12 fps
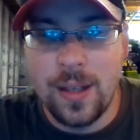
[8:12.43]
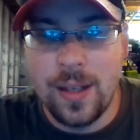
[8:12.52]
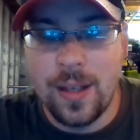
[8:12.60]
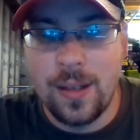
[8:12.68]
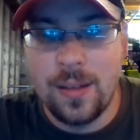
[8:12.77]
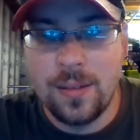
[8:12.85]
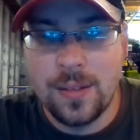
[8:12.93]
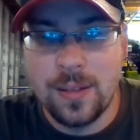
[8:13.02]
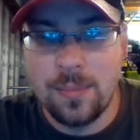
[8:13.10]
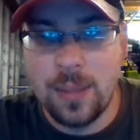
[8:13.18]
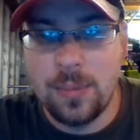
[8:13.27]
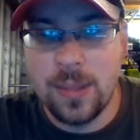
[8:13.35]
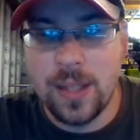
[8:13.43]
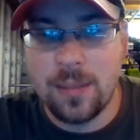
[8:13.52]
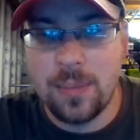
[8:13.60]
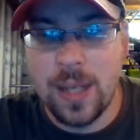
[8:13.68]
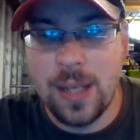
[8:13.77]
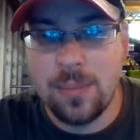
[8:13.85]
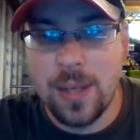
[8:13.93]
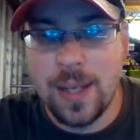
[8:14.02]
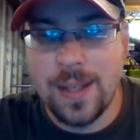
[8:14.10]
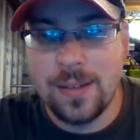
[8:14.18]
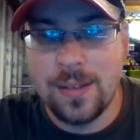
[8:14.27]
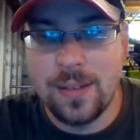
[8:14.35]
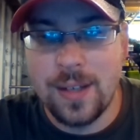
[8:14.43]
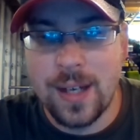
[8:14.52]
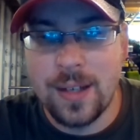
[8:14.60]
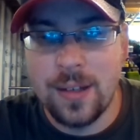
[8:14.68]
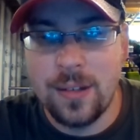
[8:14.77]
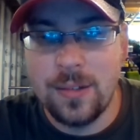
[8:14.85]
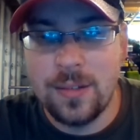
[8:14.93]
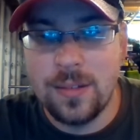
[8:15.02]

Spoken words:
Some people like paint pens or decos.